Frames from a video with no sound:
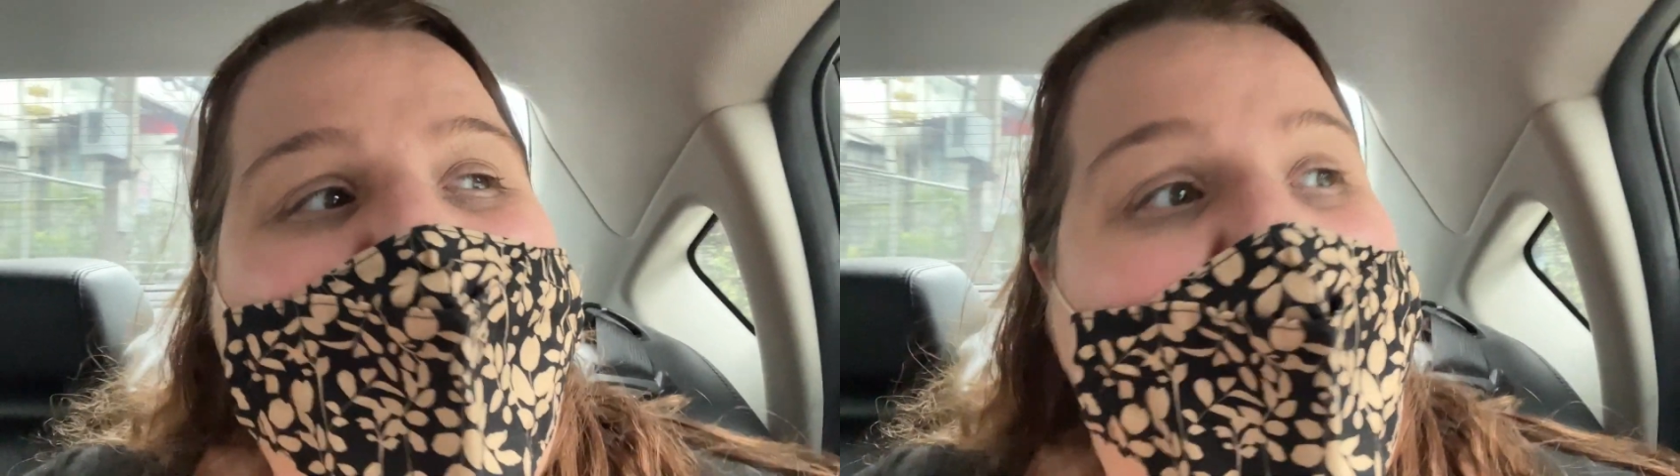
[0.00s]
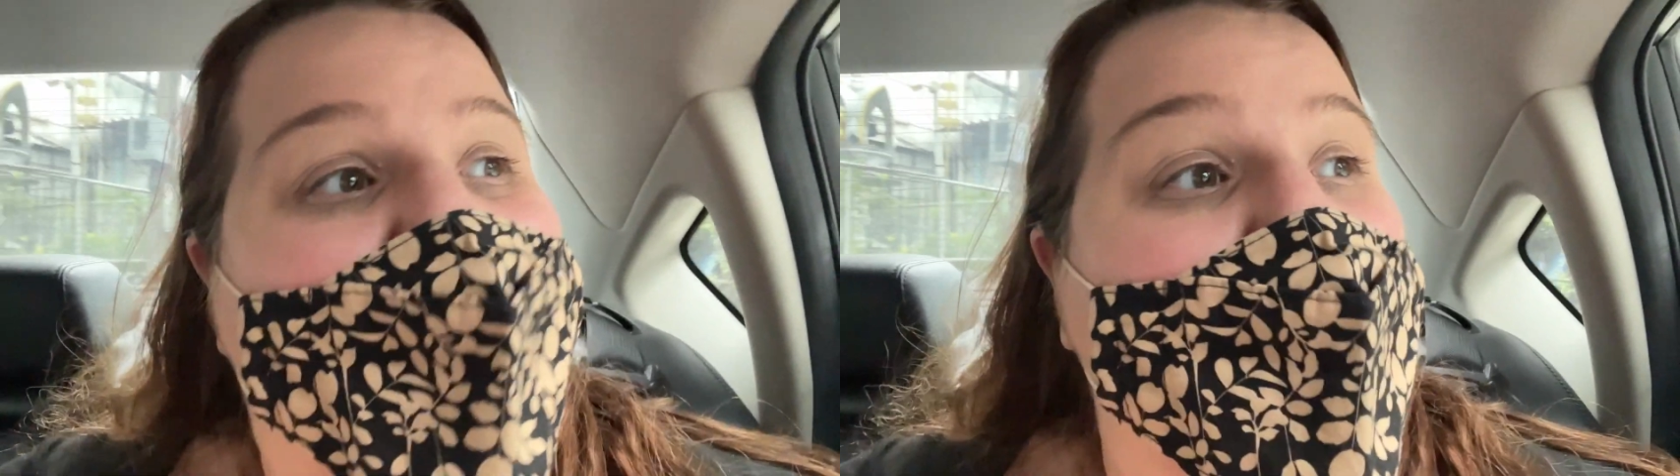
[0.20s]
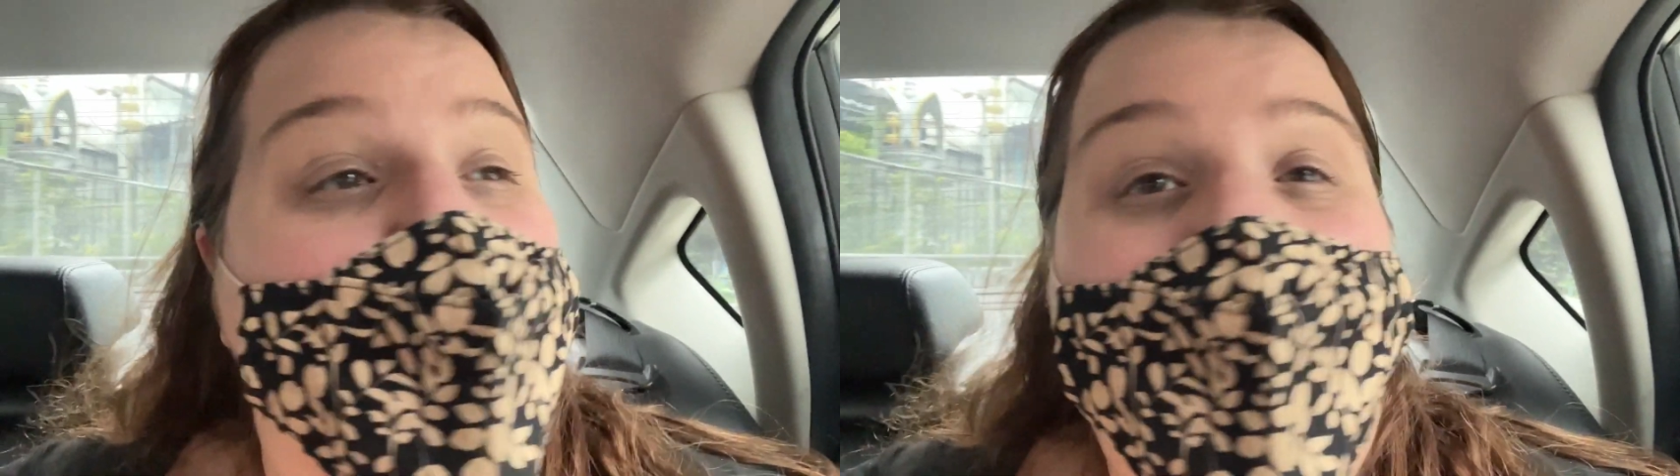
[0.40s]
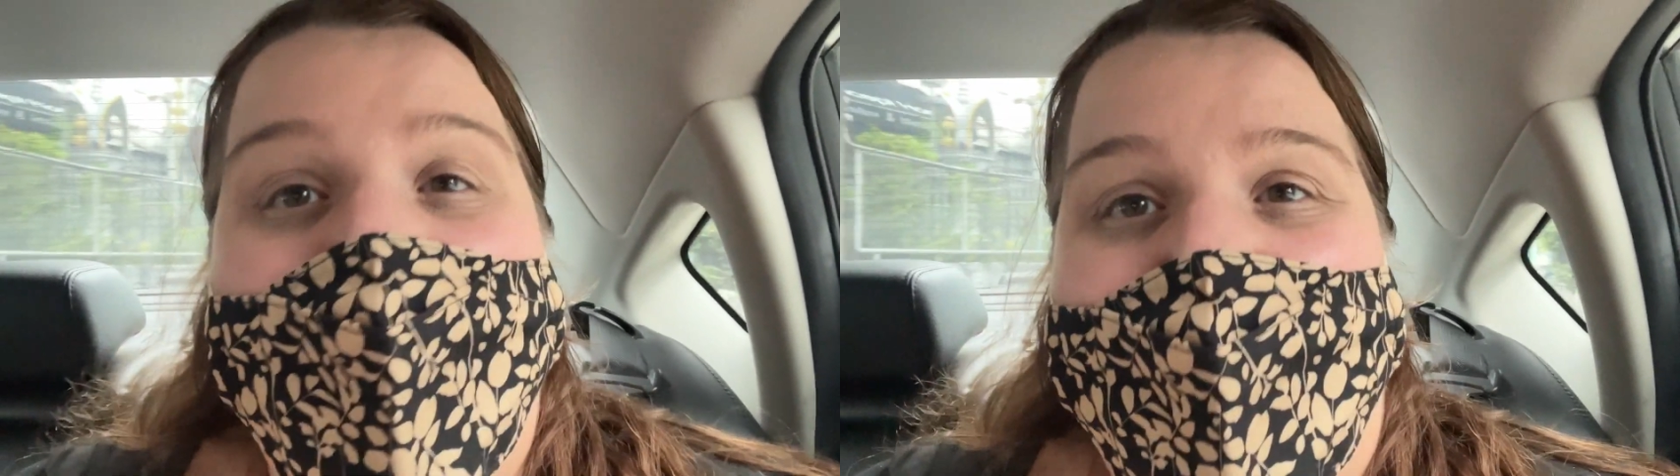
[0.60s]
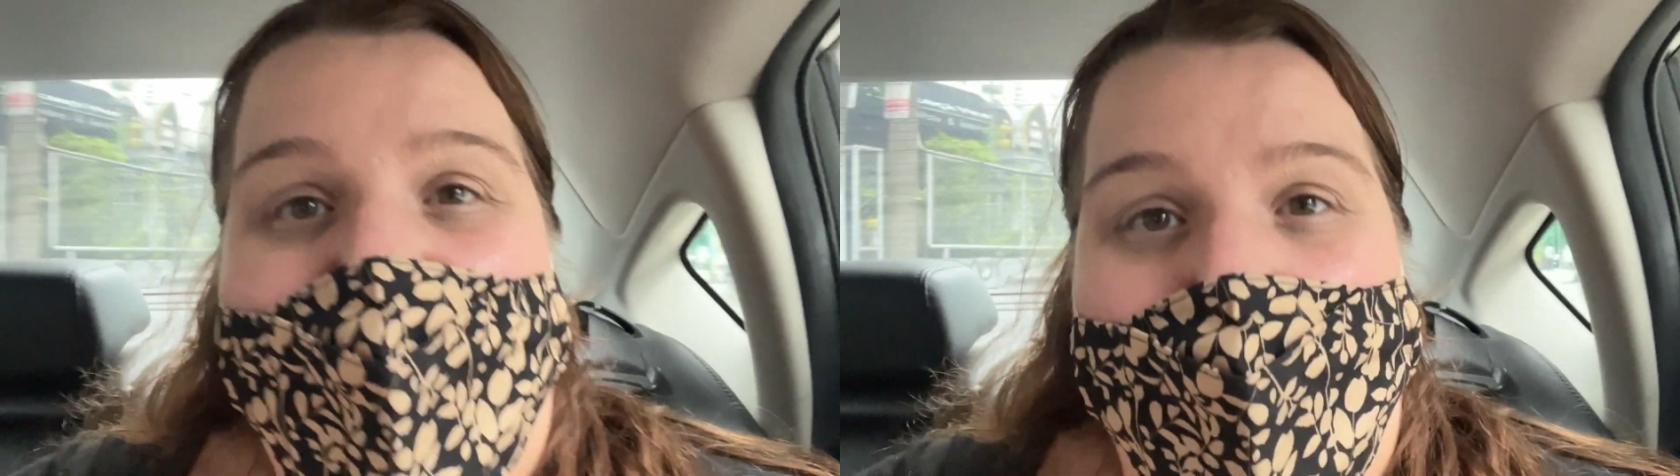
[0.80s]
And then we
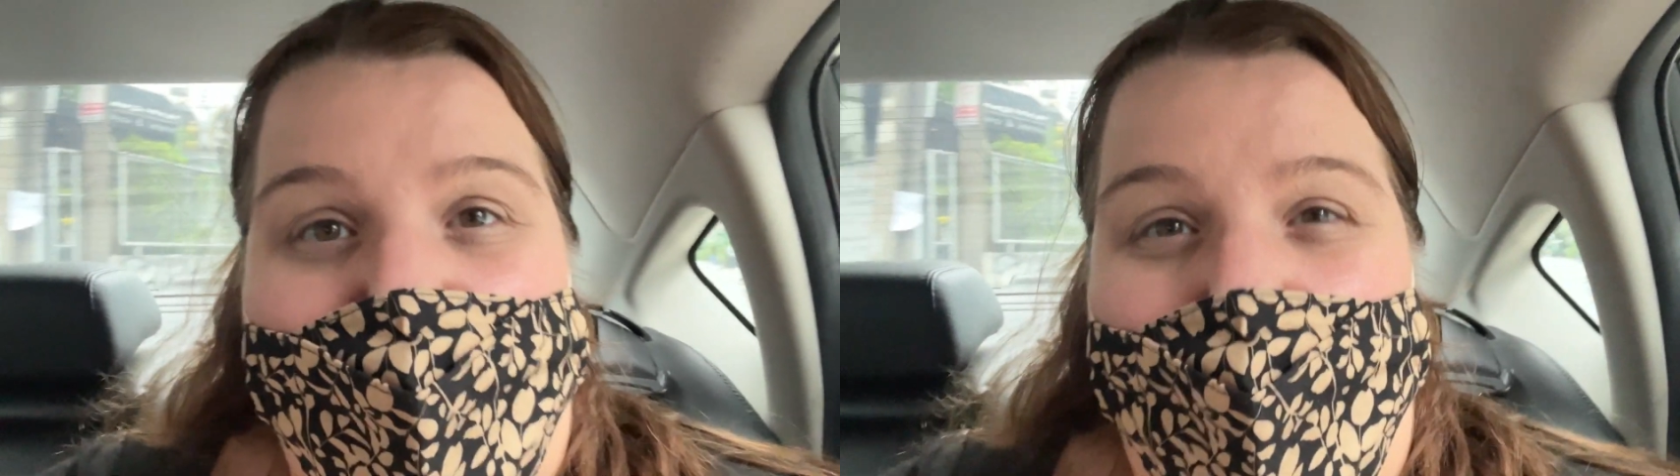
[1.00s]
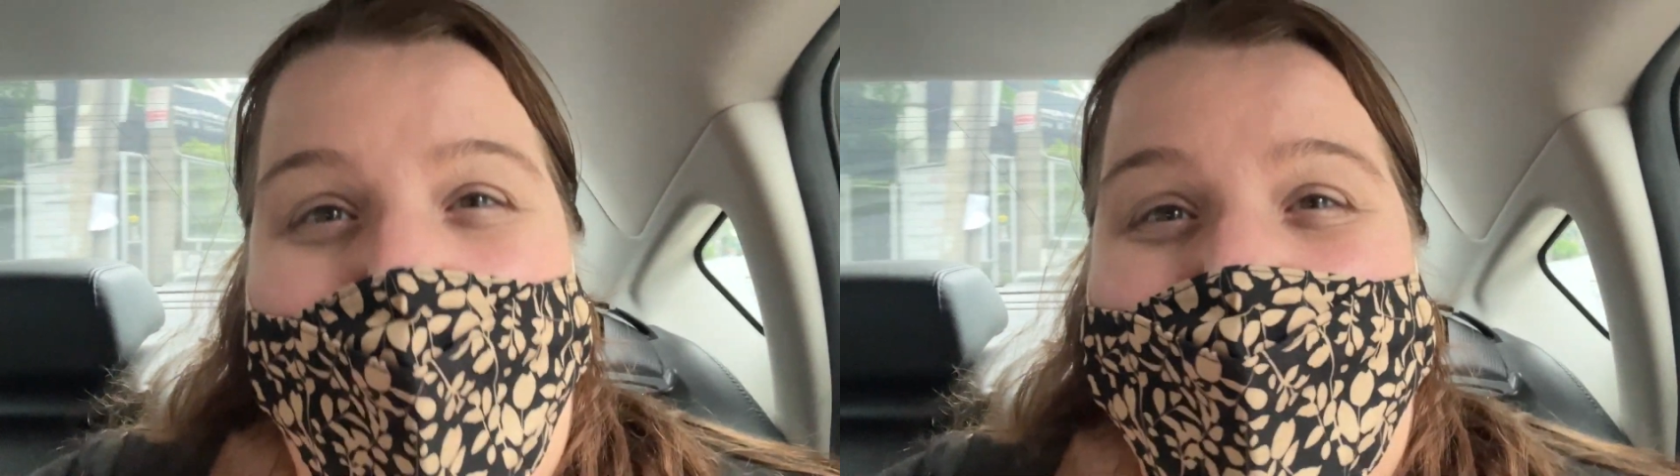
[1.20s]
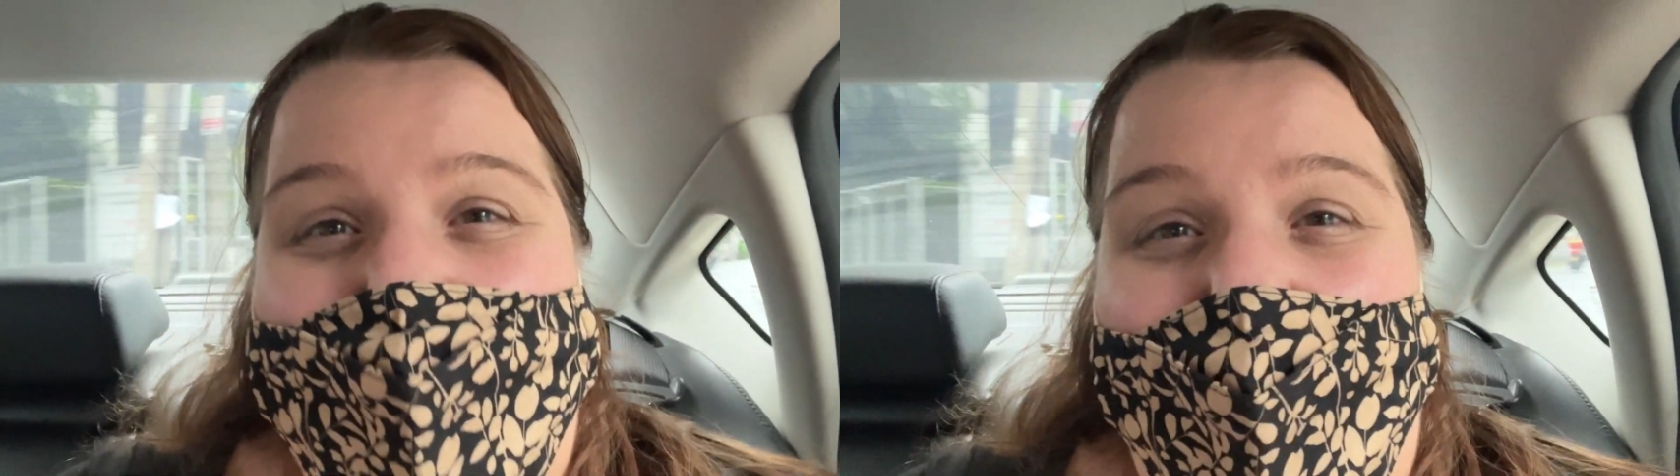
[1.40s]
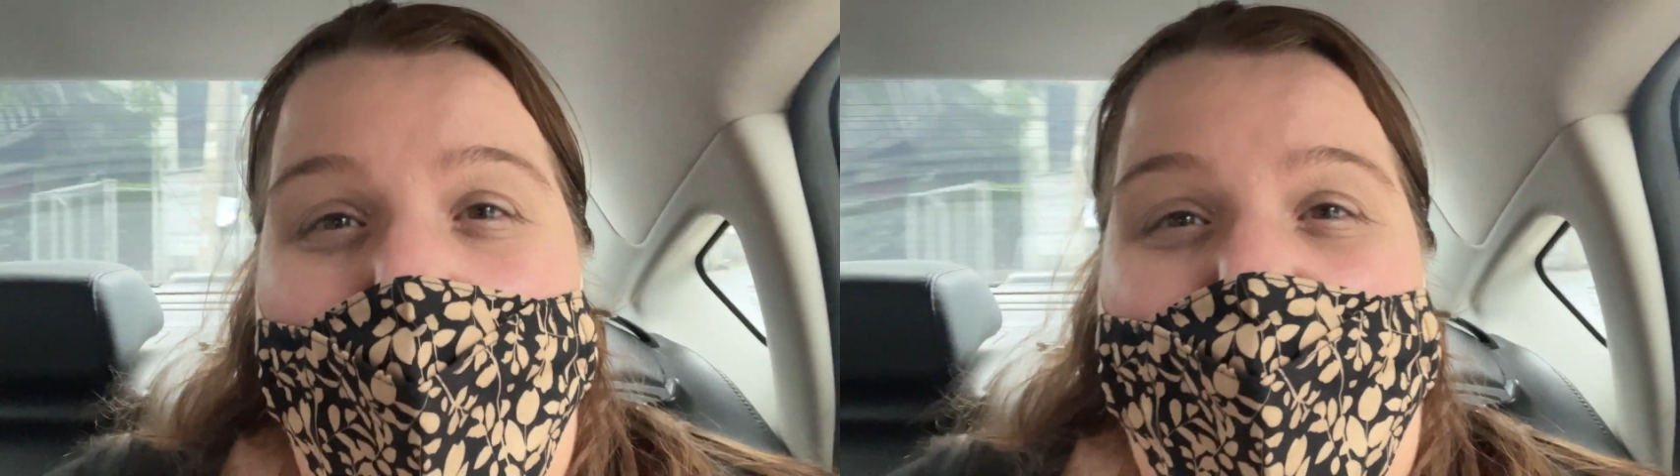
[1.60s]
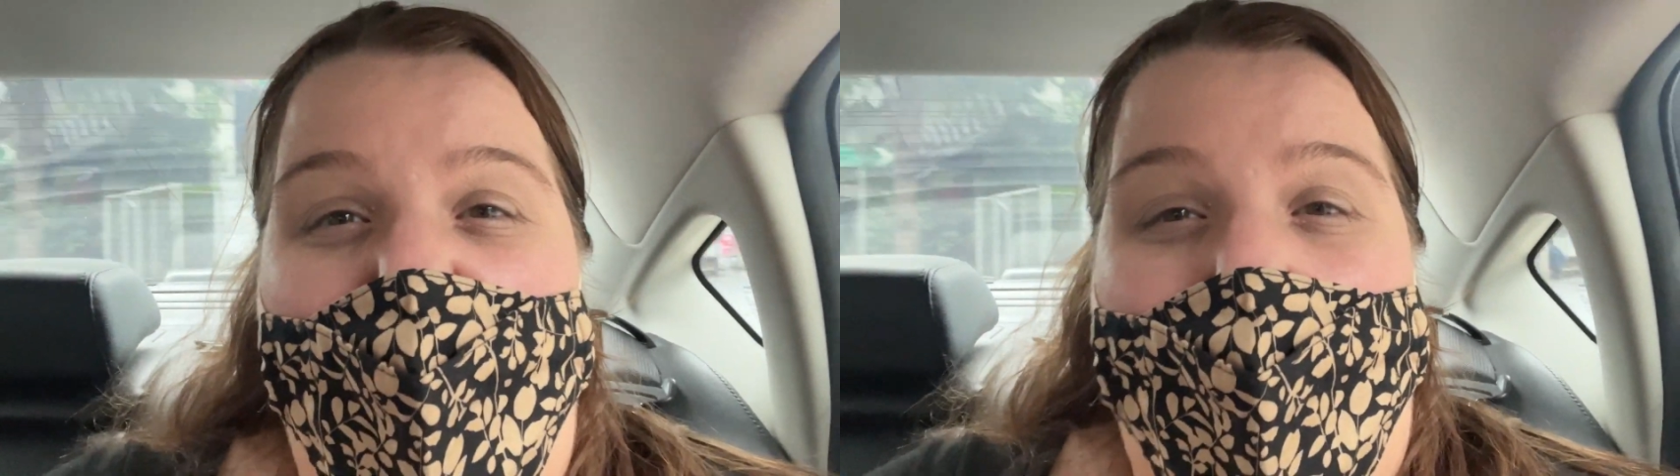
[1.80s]
moved here because we wanted kind
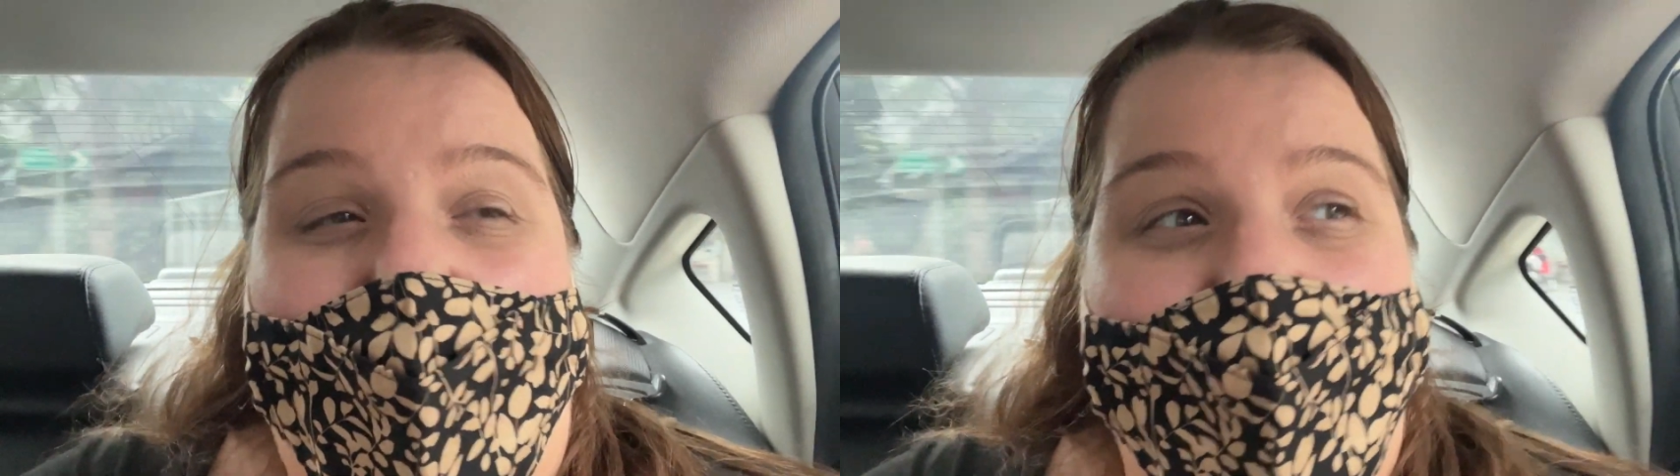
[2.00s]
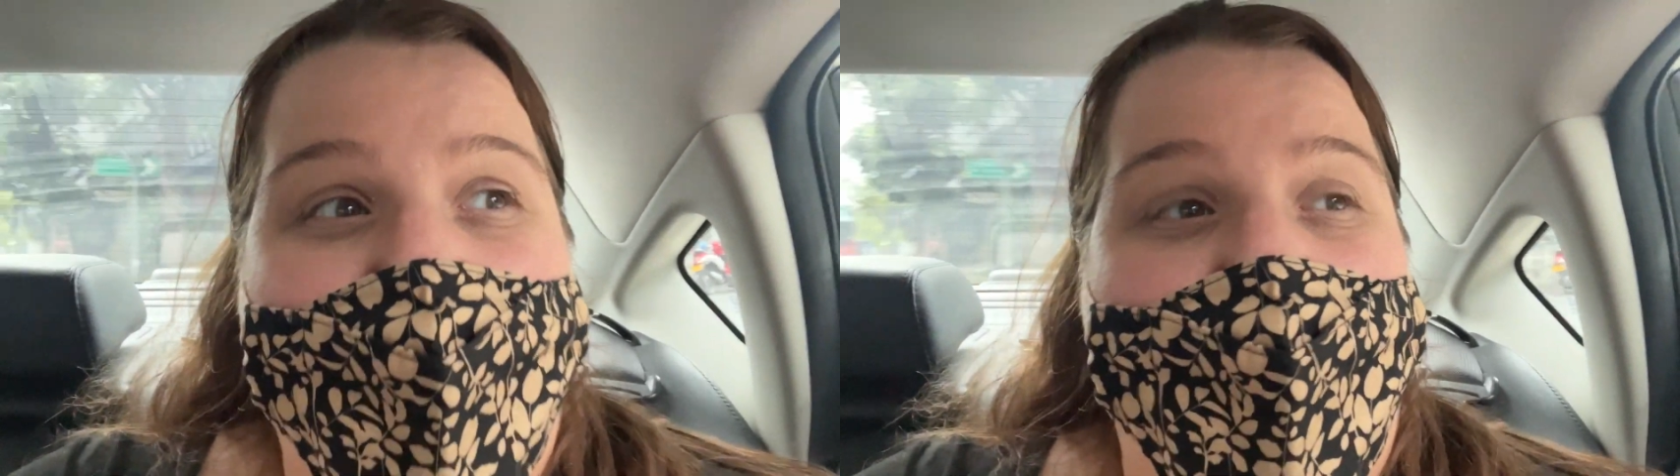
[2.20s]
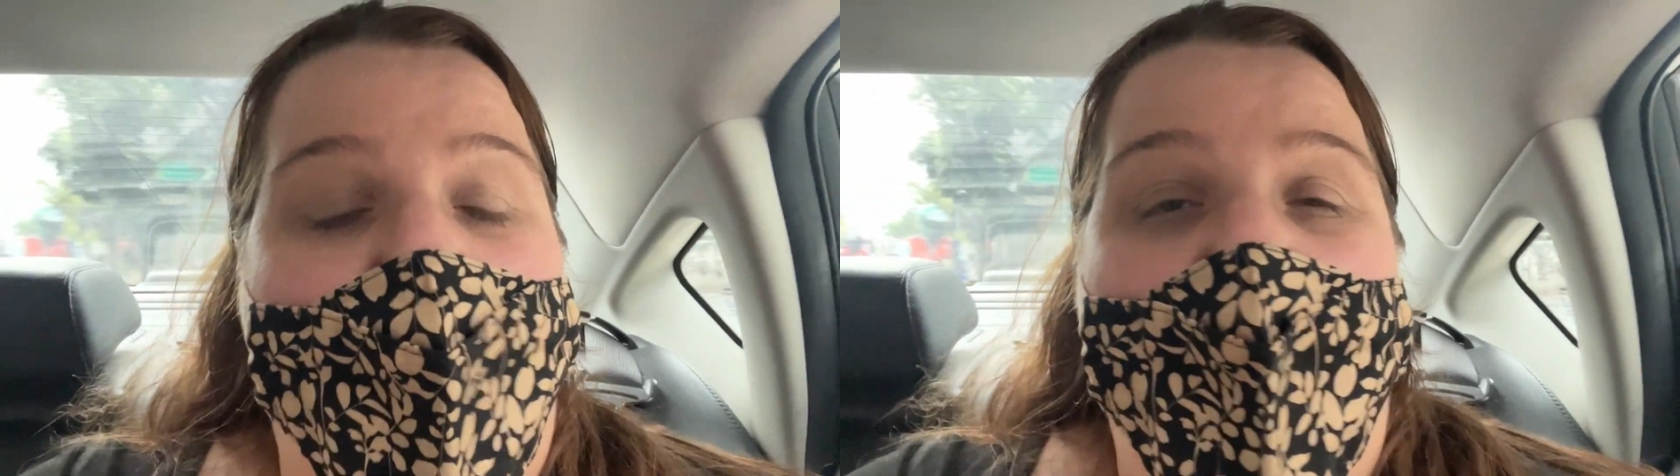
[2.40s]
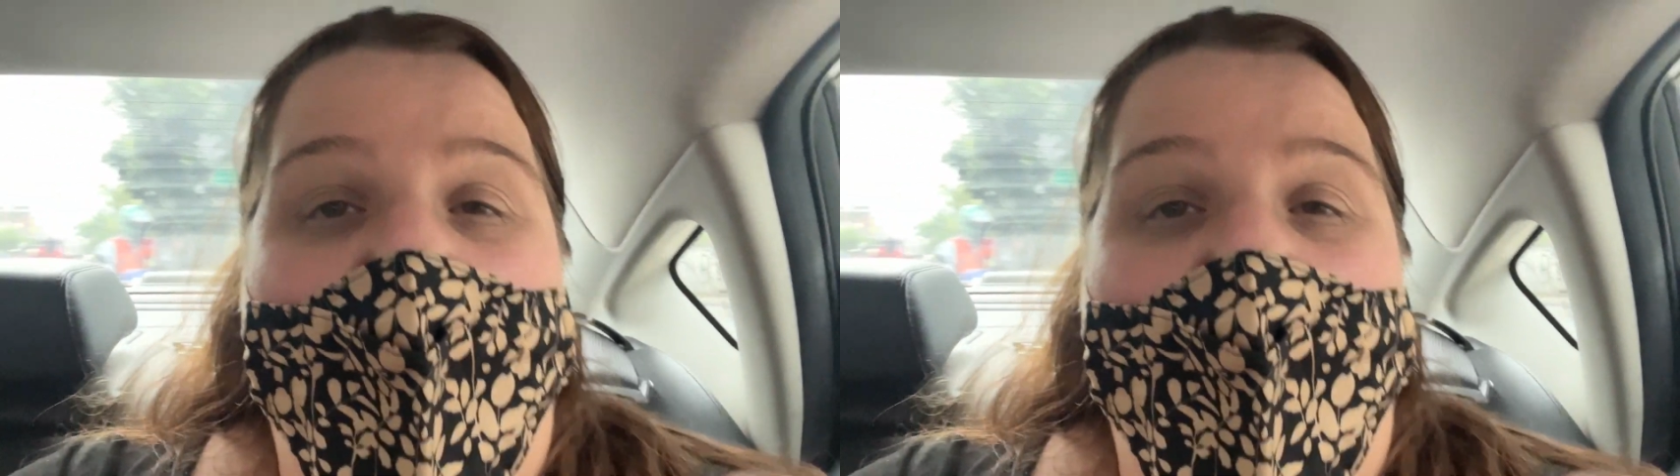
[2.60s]
of a bit of a balance